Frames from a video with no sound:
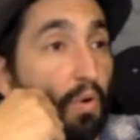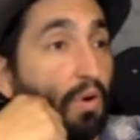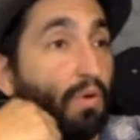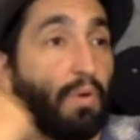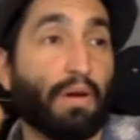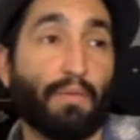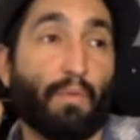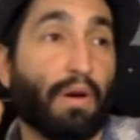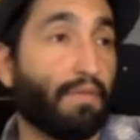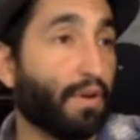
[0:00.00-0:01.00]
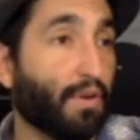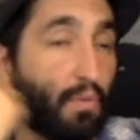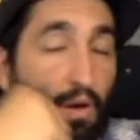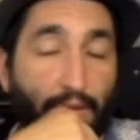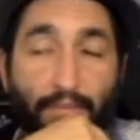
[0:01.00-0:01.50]
wherever you want.
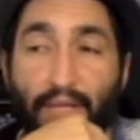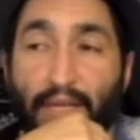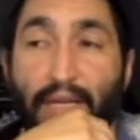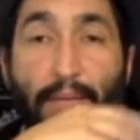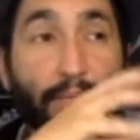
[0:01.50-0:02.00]
But